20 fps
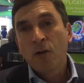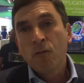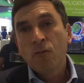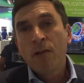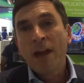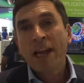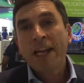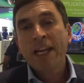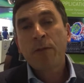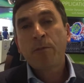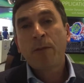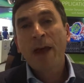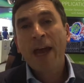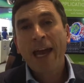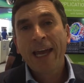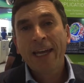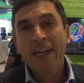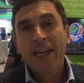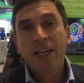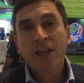ready
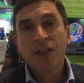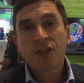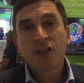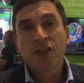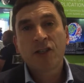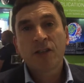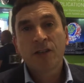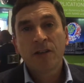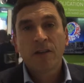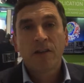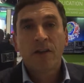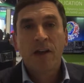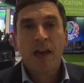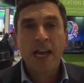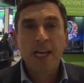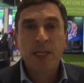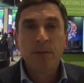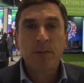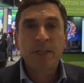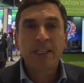packaged
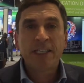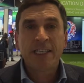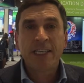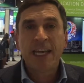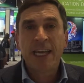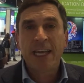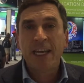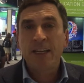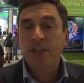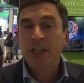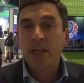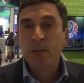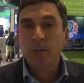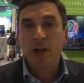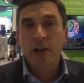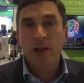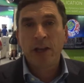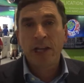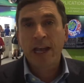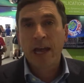HPC and deep
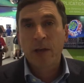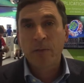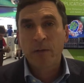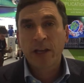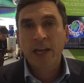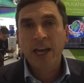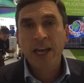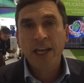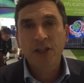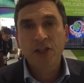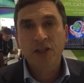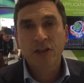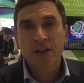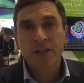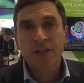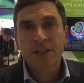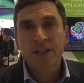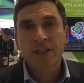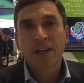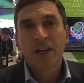learning
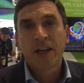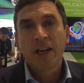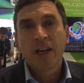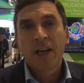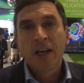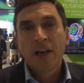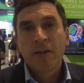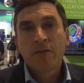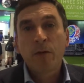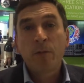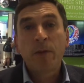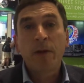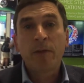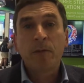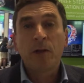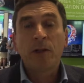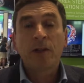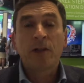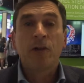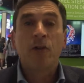applications for
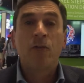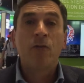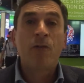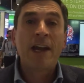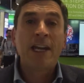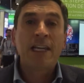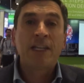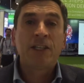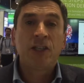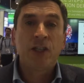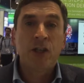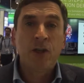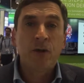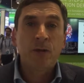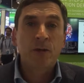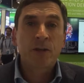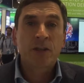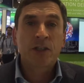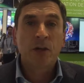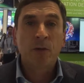people that are ready to
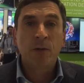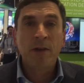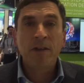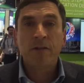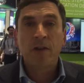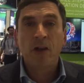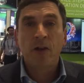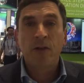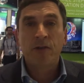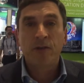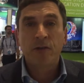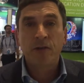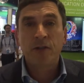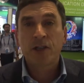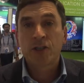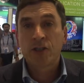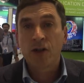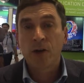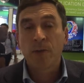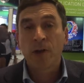use. So we've gone through the
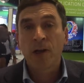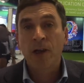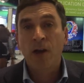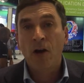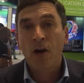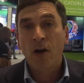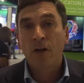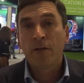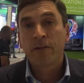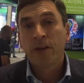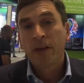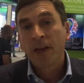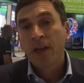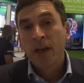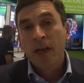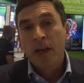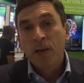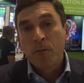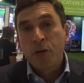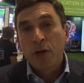trouble of
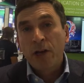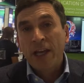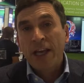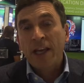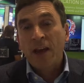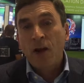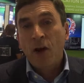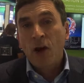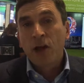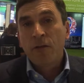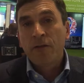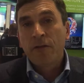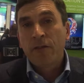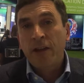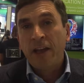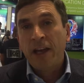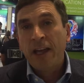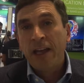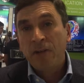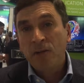putting all of
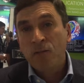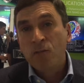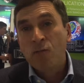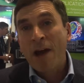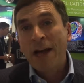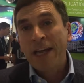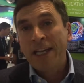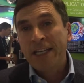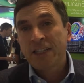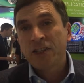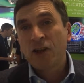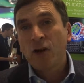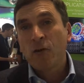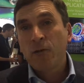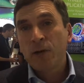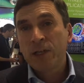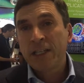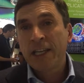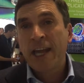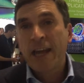the right
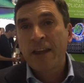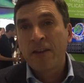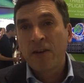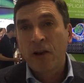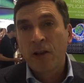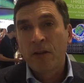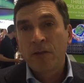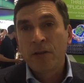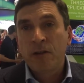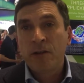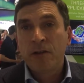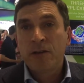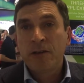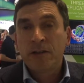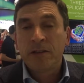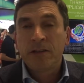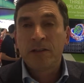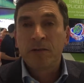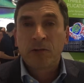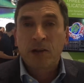software together, all of the
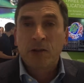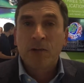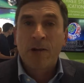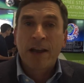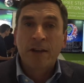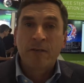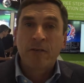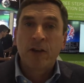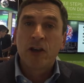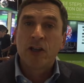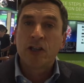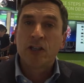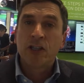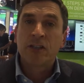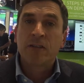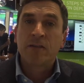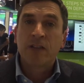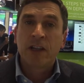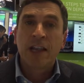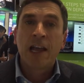correct versions
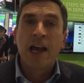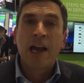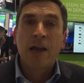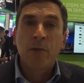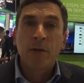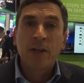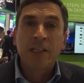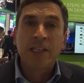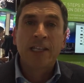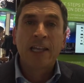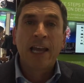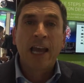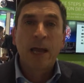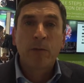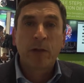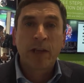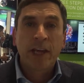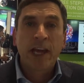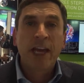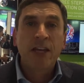of the libraries and the
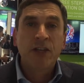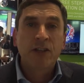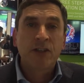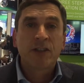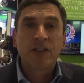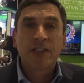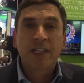applications